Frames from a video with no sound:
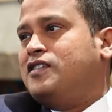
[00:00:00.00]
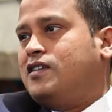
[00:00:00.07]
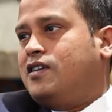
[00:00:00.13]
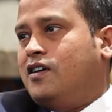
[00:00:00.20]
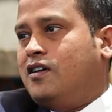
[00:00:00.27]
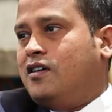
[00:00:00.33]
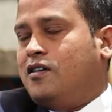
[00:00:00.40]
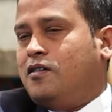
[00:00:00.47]

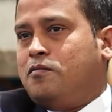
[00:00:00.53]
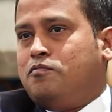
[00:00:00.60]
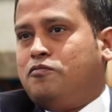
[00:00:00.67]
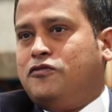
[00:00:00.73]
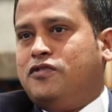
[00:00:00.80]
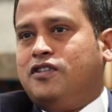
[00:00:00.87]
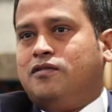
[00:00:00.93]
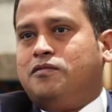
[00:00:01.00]

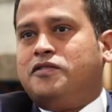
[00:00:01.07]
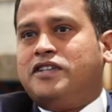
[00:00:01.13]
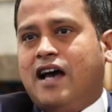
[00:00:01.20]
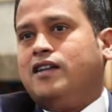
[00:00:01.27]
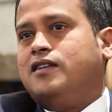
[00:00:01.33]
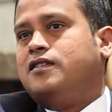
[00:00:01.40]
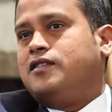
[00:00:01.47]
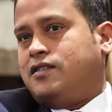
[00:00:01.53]
The
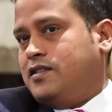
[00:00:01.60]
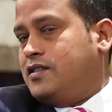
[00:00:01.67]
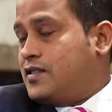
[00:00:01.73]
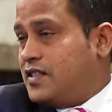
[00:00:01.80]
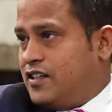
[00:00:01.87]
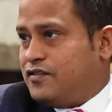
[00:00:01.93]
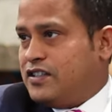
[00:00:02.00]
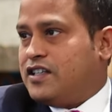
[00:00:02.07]
talent is
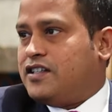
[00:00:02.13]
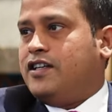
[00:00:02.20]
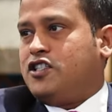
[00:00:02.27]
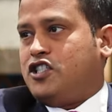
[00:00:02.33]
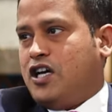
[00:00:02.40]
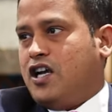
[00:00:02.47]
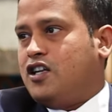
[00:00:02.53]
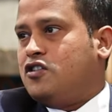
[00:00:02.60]
definitely a
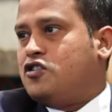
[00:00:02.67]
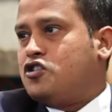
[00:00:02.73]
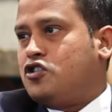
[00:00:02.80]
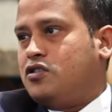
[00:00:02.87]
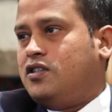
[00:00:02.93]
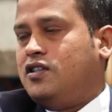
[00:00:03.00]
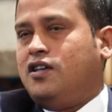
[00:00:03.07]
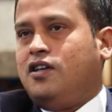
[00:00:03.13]

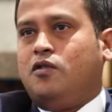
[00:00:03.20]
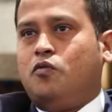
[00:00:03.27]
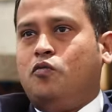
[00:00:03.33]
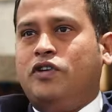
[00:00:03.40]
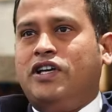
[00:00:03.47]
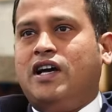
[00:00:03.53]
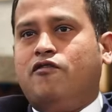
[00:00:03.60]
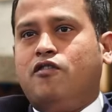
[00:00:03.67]
challenge.
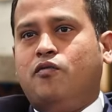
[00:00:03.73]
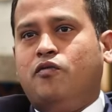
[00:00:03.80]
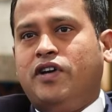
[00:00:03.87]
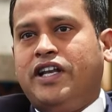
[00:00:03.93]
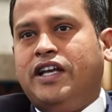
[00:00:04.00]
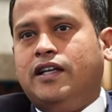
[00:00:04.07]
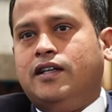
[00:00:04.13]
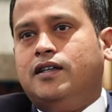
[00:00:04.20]
We have a
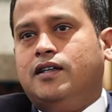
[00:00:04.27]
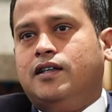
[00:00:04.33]
very